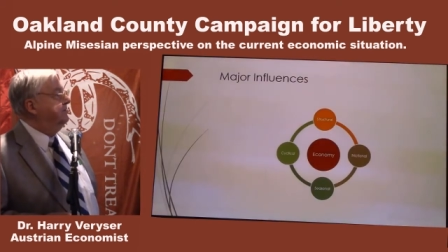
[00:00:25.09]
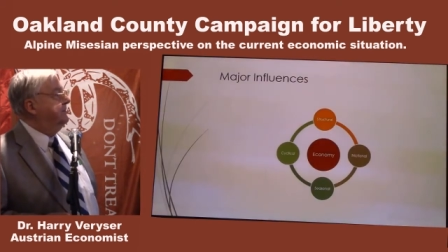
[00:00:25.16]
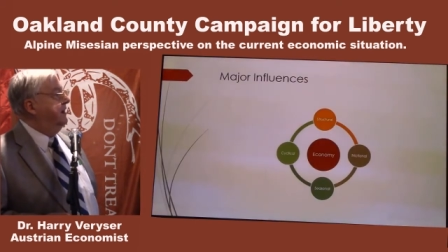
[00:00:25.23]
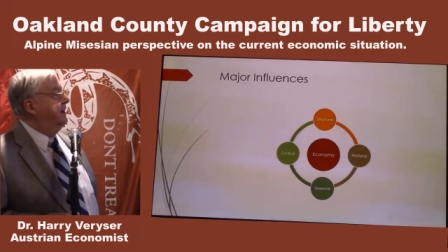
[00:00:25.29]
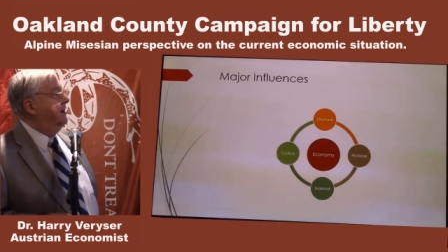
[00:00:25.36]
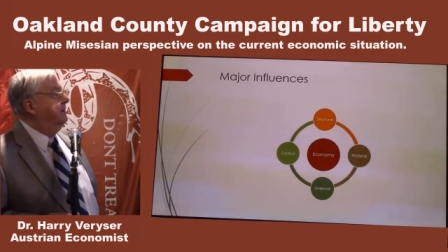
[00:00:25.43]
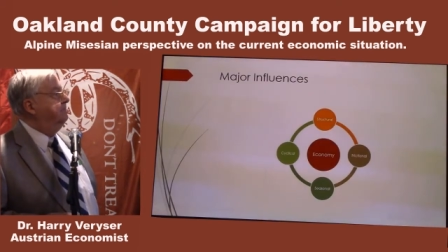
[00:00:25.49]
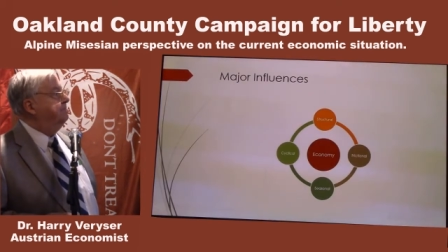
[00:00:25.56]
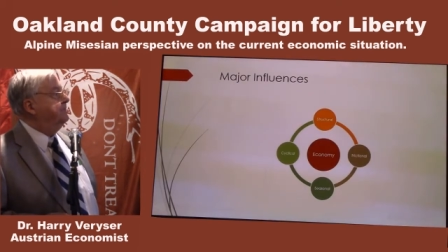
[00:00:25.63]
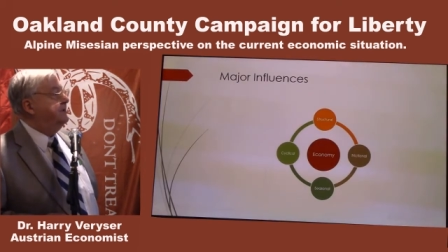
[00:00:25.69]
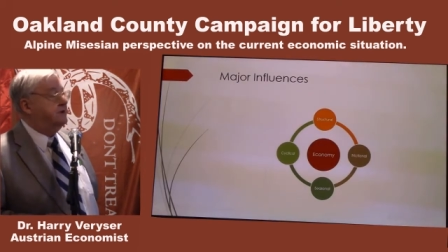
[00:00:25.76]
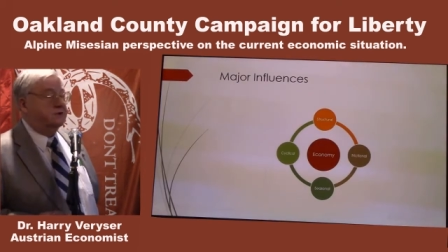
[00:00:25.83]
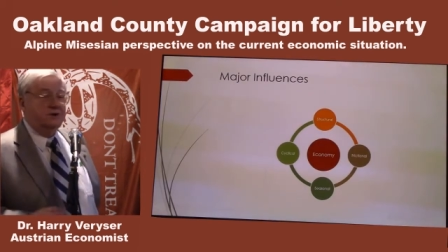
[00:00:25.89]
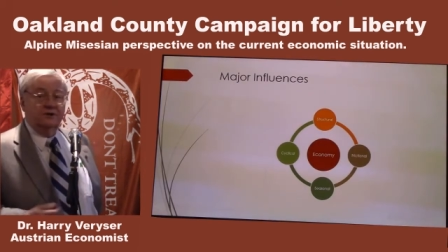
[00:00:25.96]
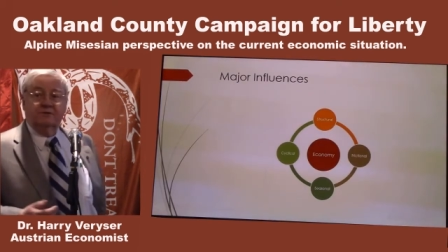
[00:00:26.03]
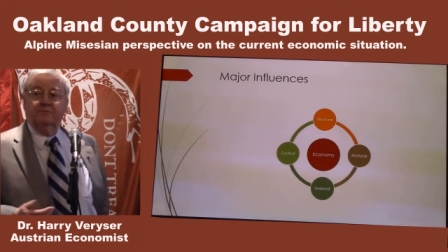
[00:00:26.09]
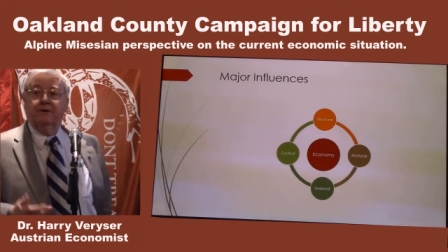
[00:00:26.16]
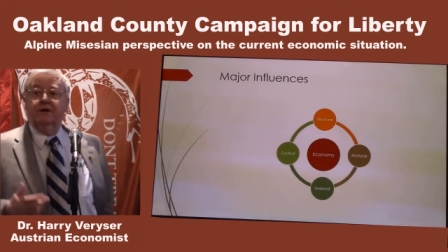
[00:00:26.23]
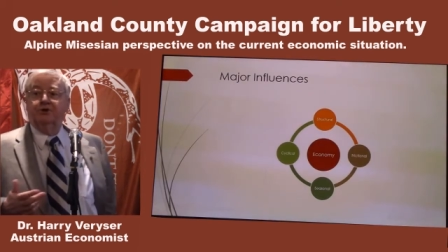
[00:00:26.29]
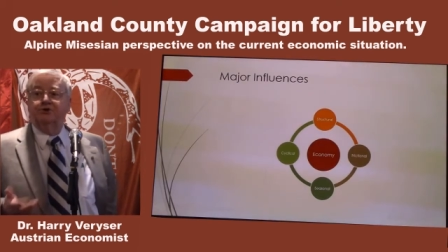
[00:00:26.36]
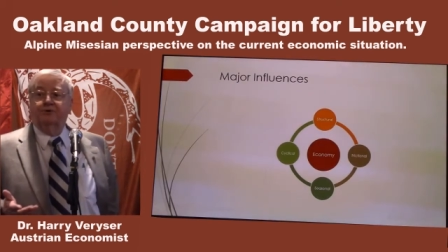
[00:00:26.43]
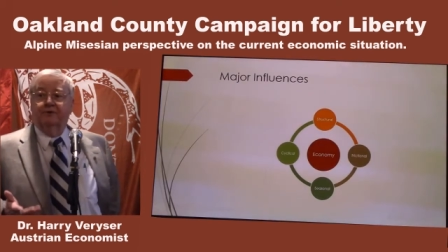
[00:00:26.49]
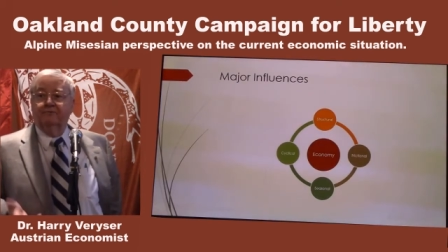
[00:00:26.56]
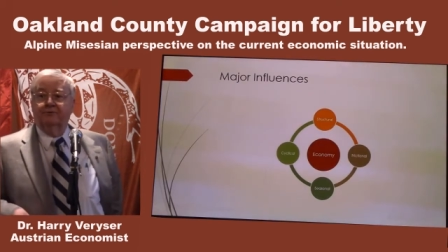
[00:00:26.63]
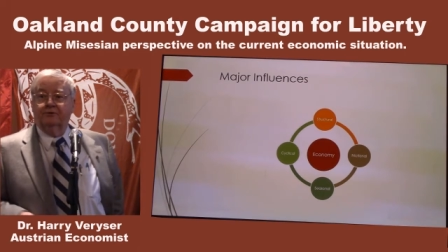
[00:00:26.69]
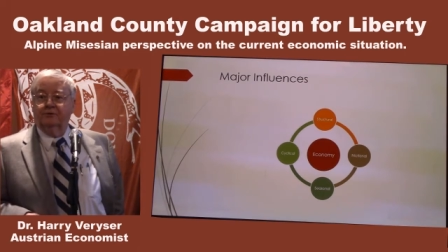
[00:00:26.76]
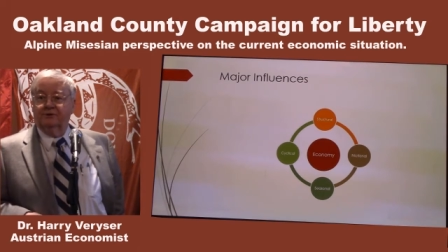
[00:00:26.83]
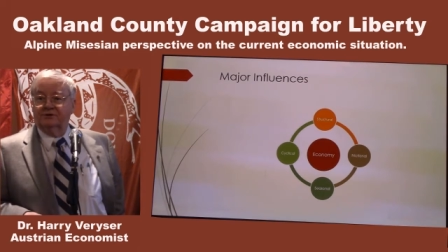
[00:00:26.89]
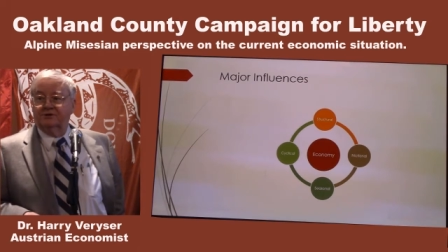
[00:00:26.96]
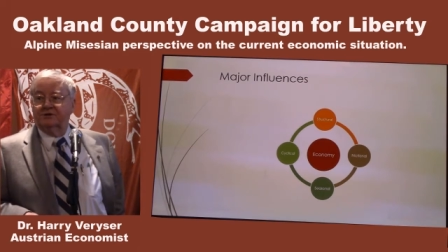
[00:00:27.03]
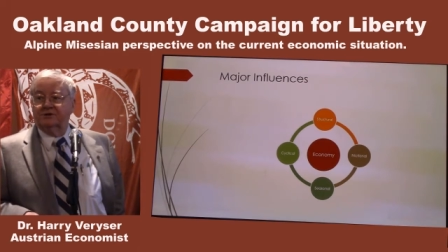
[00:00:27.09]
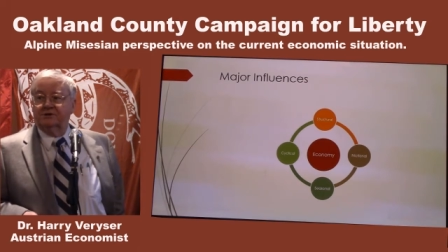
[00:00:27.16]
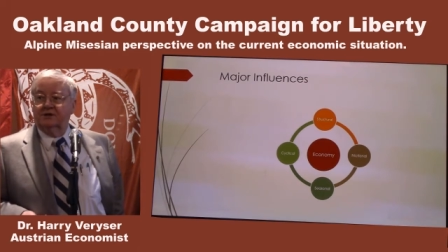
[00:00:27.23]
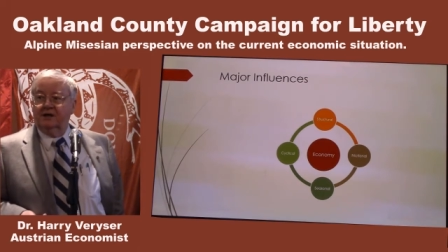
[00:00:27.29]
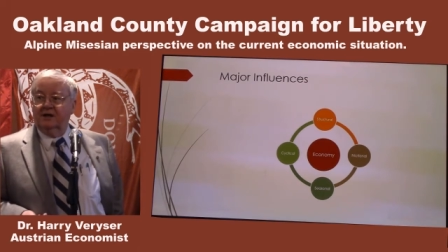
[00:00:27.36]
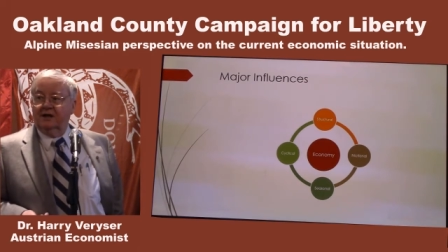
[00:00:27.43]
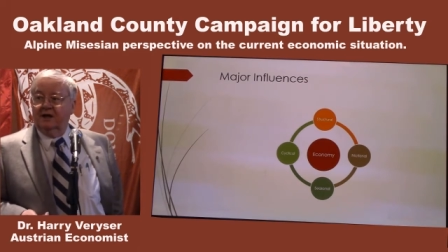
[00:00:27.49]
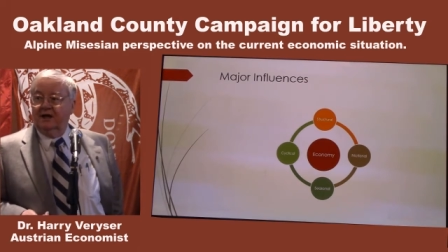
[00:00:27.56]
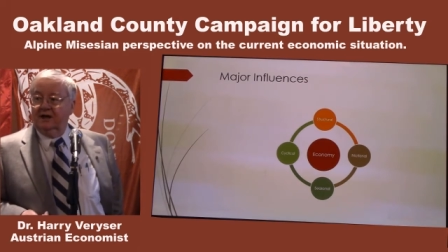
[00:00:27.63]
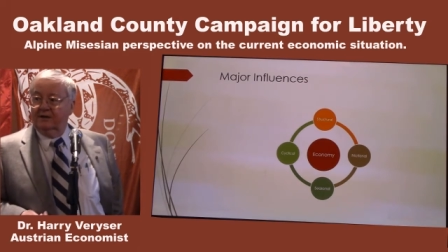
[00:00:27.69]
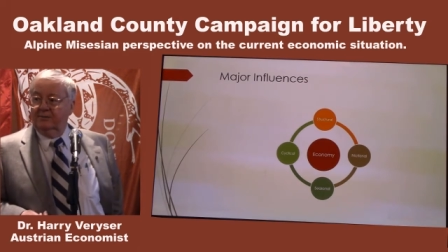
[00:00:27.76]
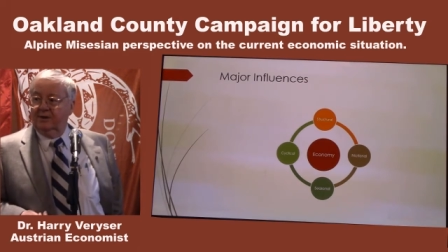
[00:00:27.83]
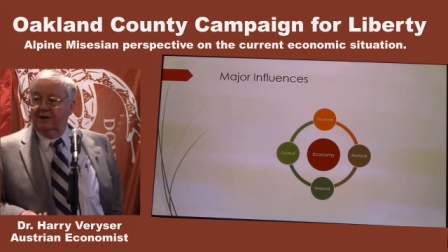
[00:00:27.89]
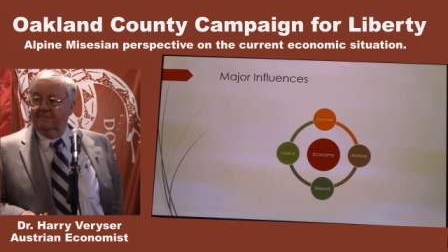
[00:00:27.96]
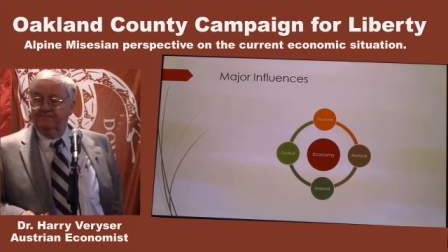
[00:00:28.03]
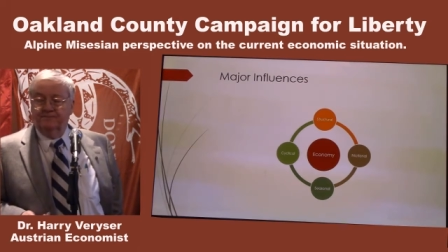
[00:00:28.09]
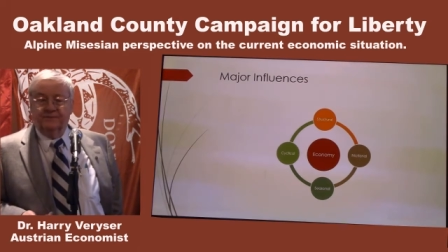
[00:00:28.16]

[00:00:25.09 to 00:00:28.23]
um, these are the major influences in the economy.